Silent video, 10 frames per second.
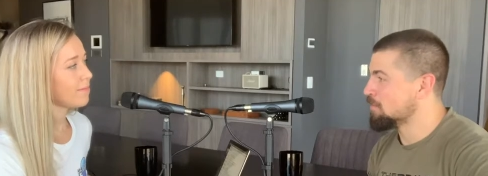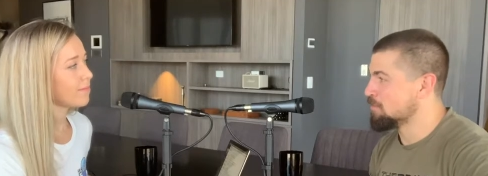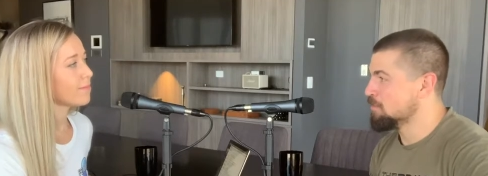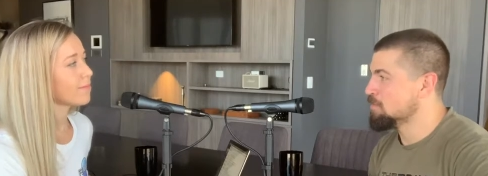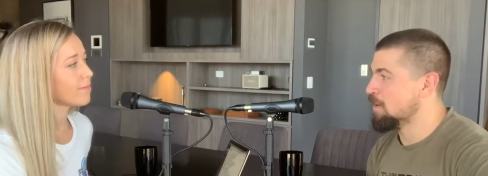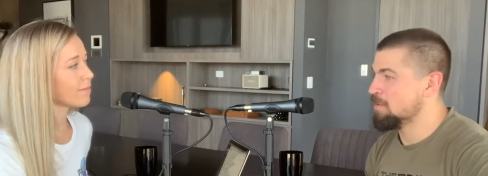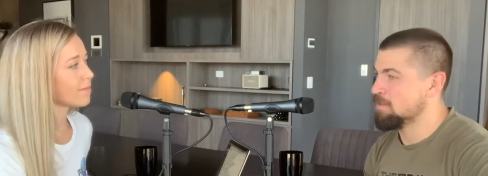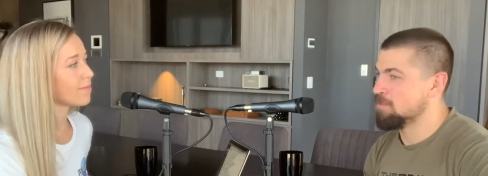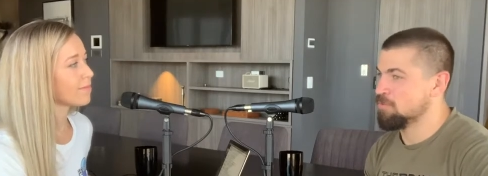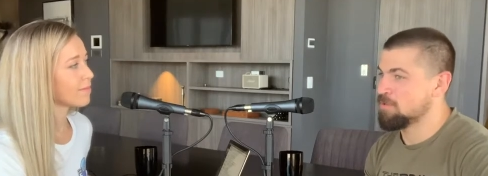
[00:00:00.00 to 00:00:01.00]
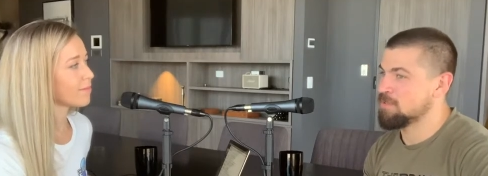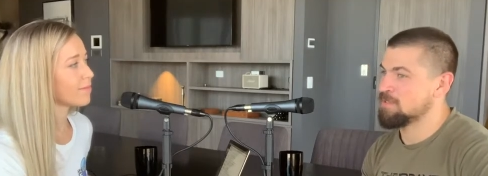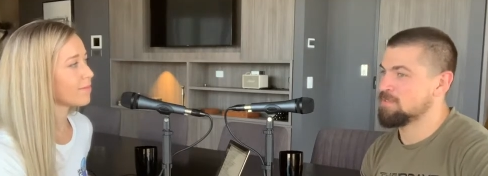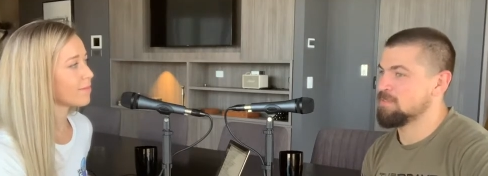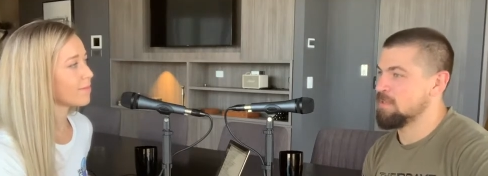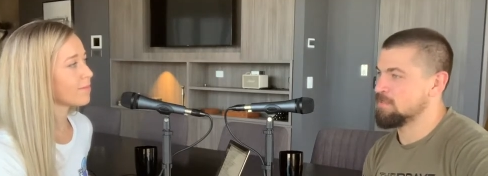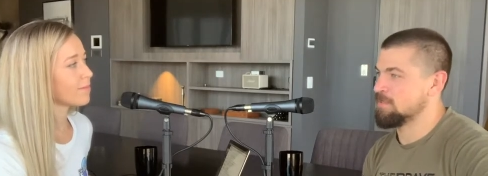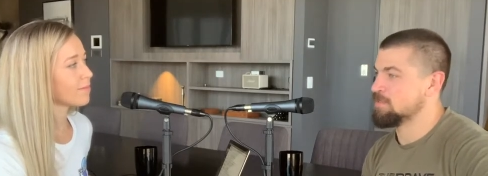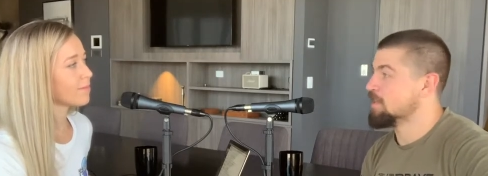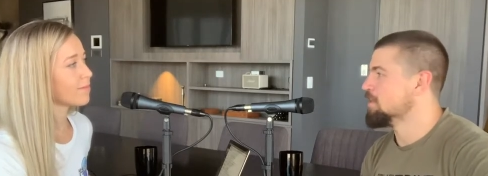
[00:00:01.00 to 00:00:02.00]
Speaker 1: through, but mm. look at the,
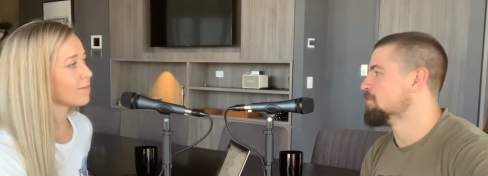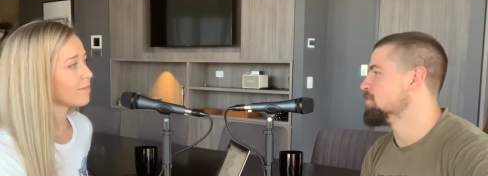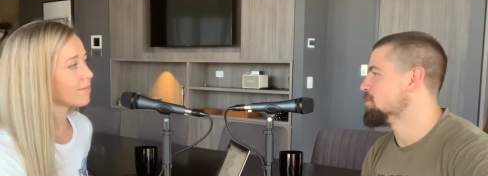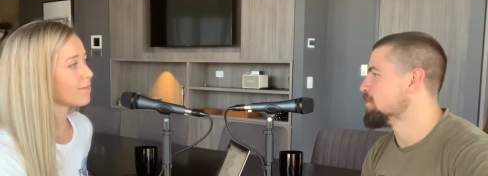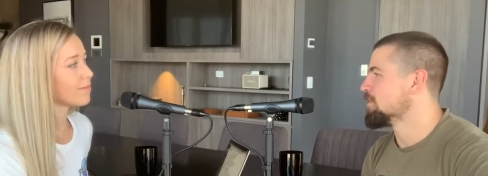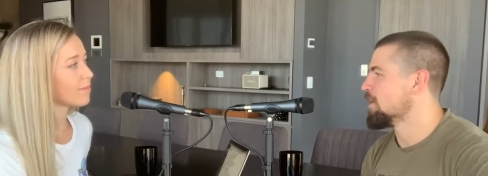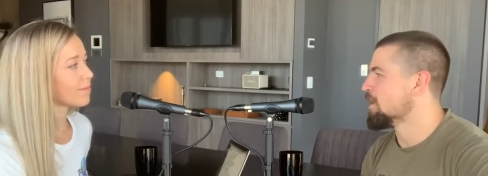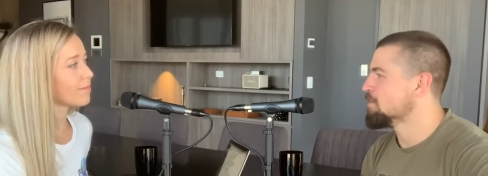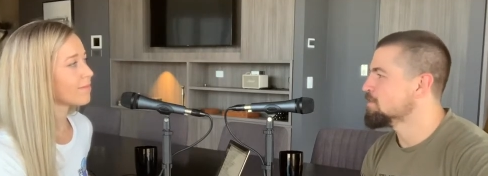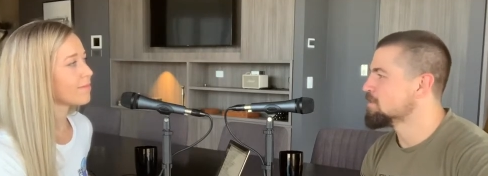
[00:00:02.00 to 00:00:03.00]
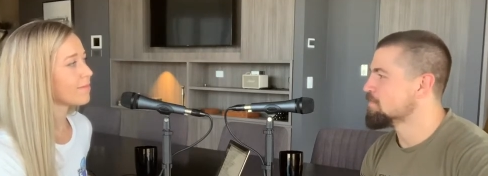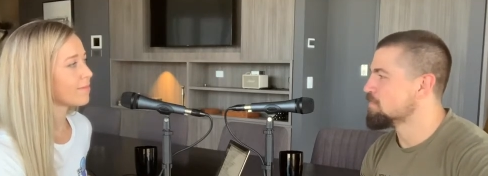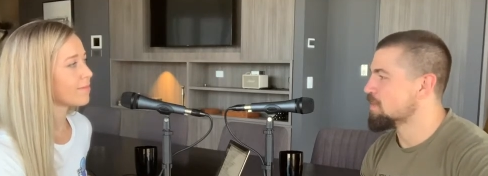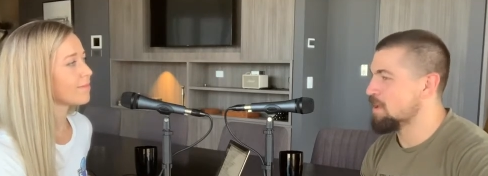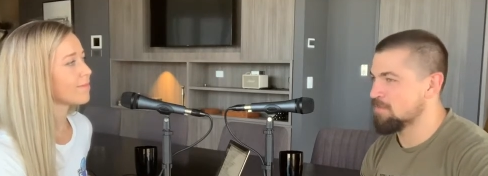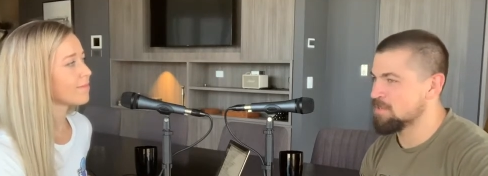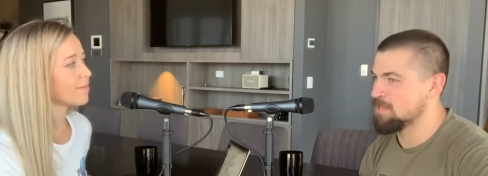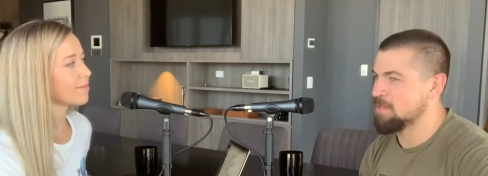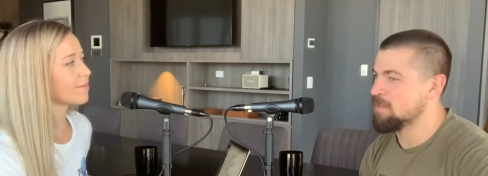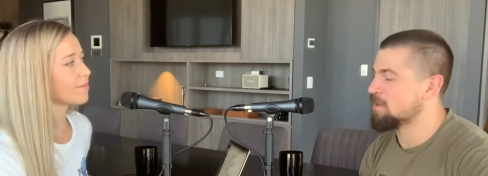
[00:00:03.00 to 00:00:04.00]
there's a teen division at the games. Mm. Every
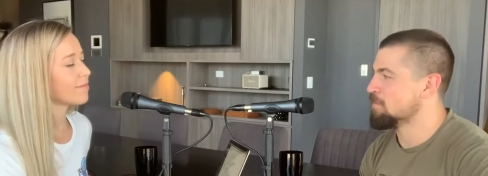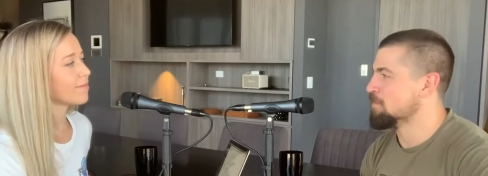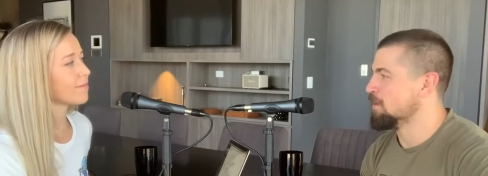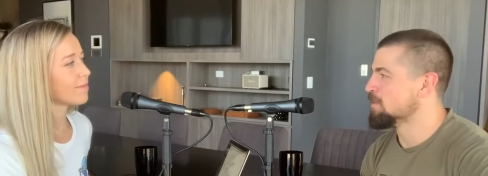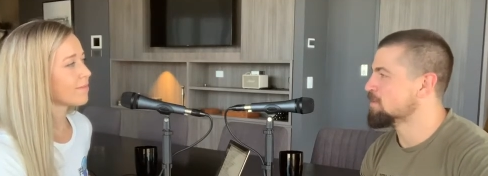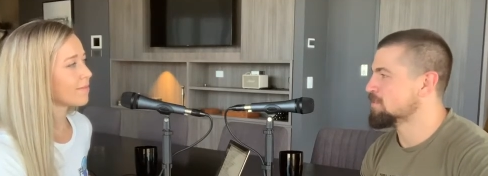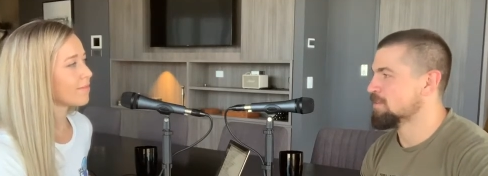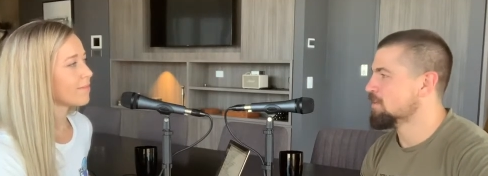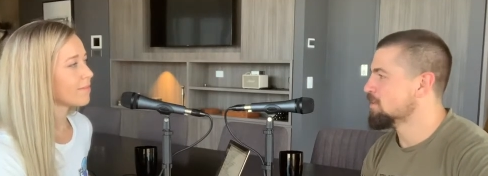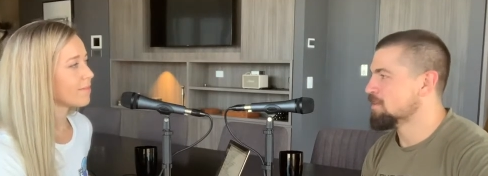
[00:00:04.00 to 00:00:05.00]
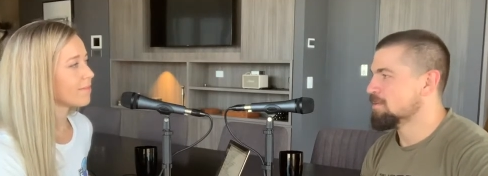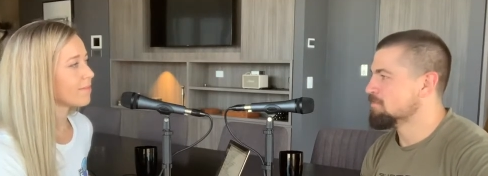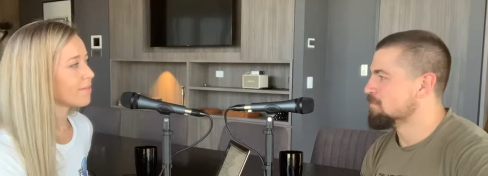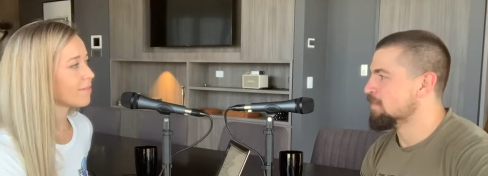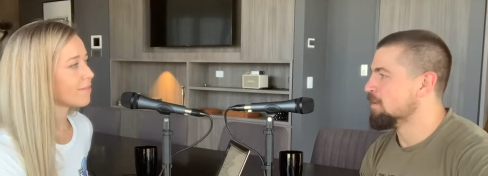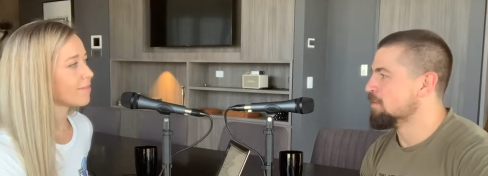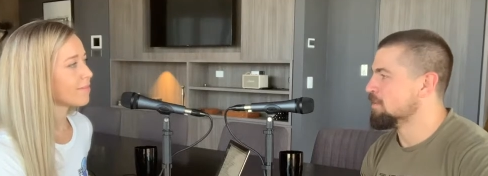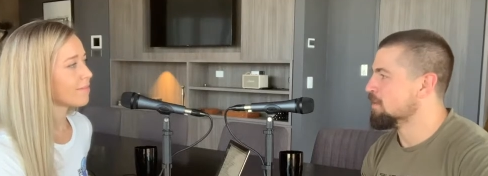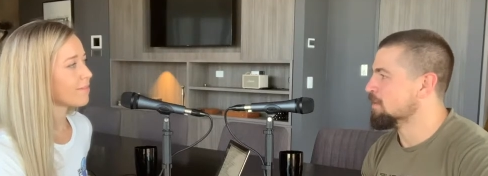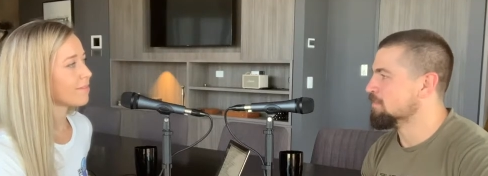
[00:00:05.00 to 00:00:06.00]
teen that competes, they'll
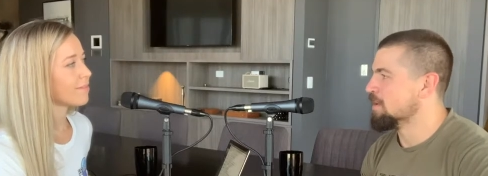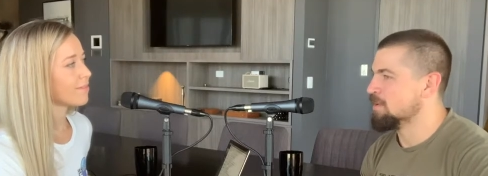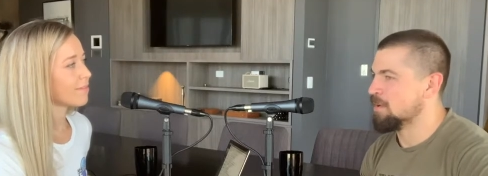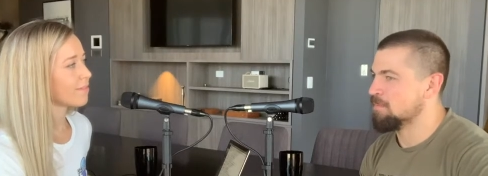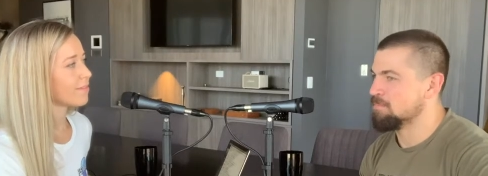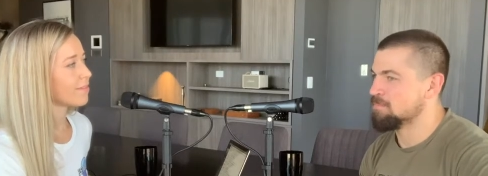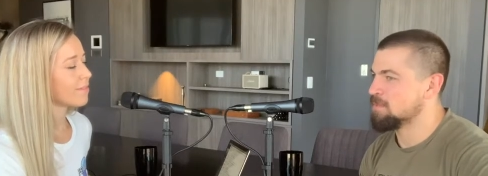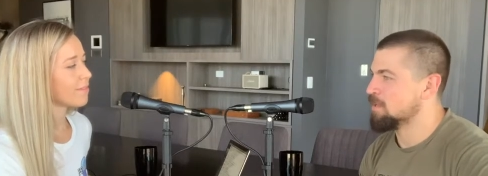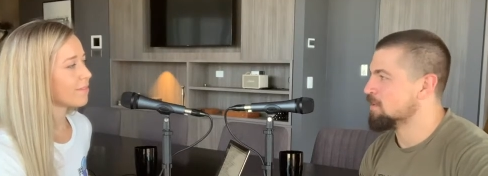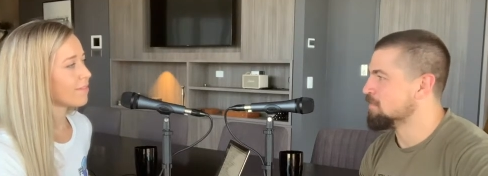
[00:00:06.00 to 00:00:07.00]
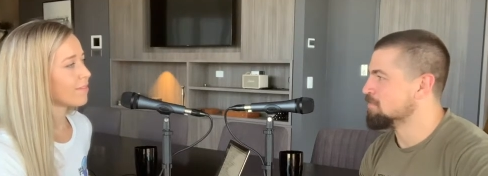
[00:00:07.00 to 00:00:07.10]
either end up getting